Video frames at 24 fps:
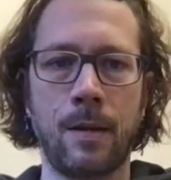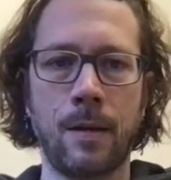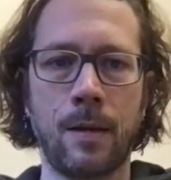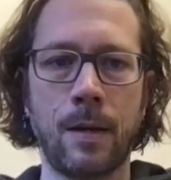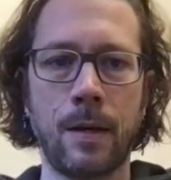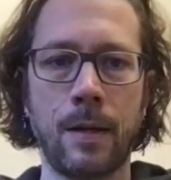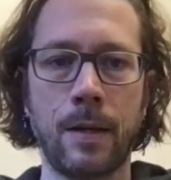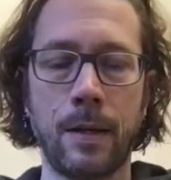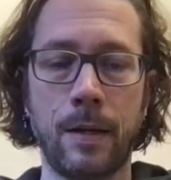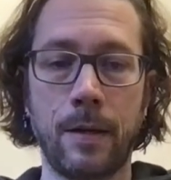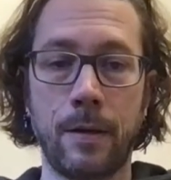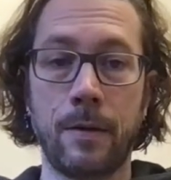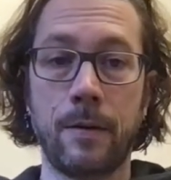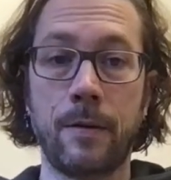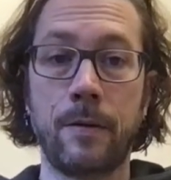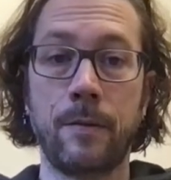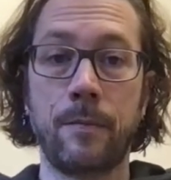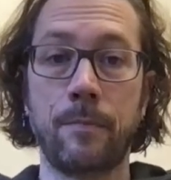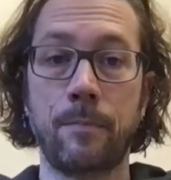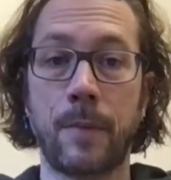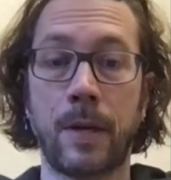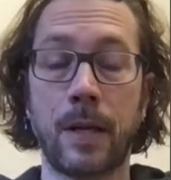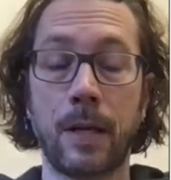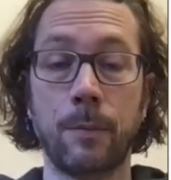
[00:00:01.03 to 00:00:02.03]
Hi there,
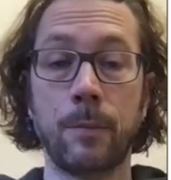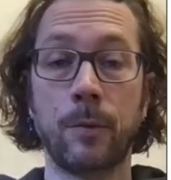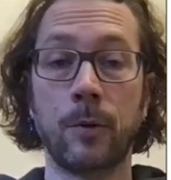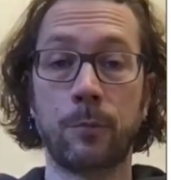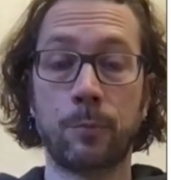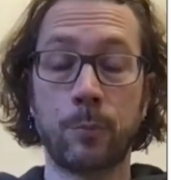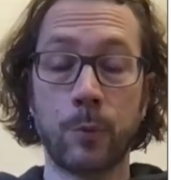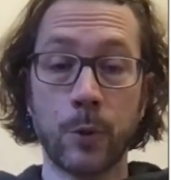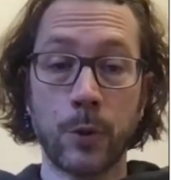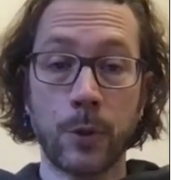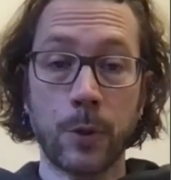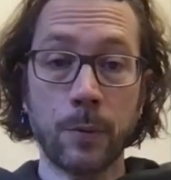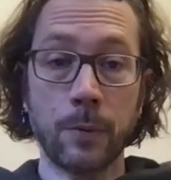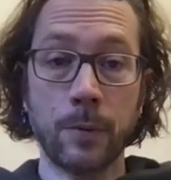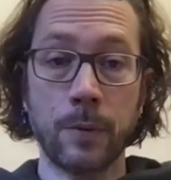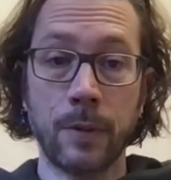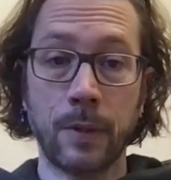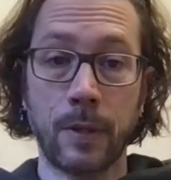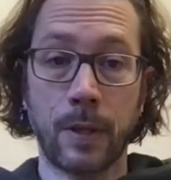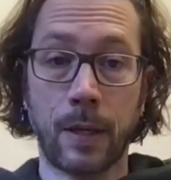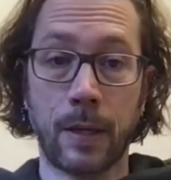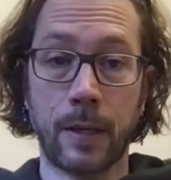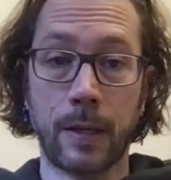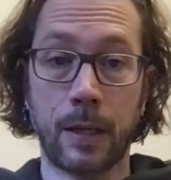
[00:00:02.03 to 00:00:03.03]
my name is Bruno
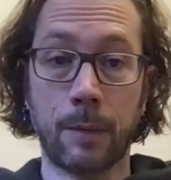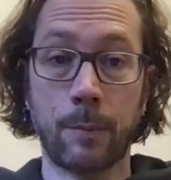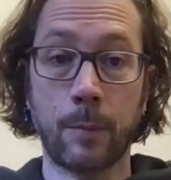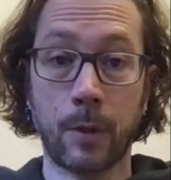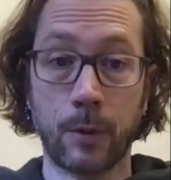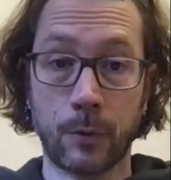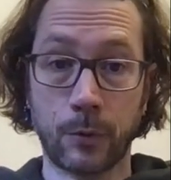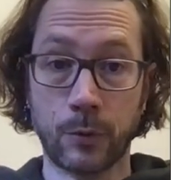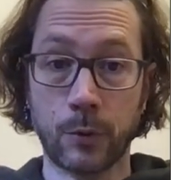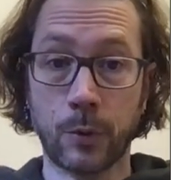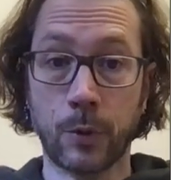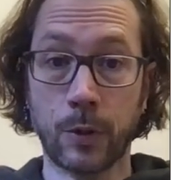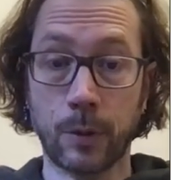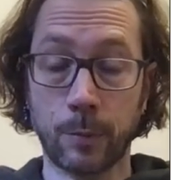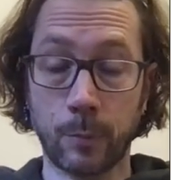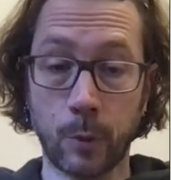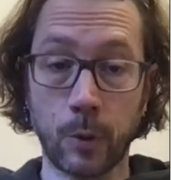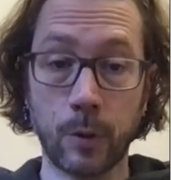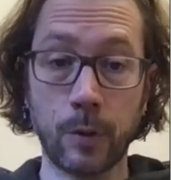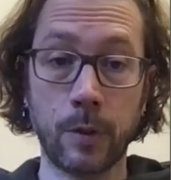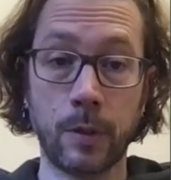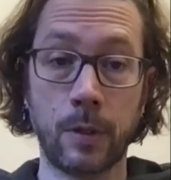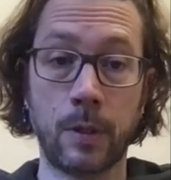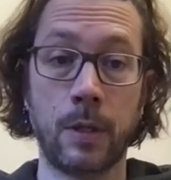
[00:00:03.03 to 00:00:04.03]
and I'm an astronomer.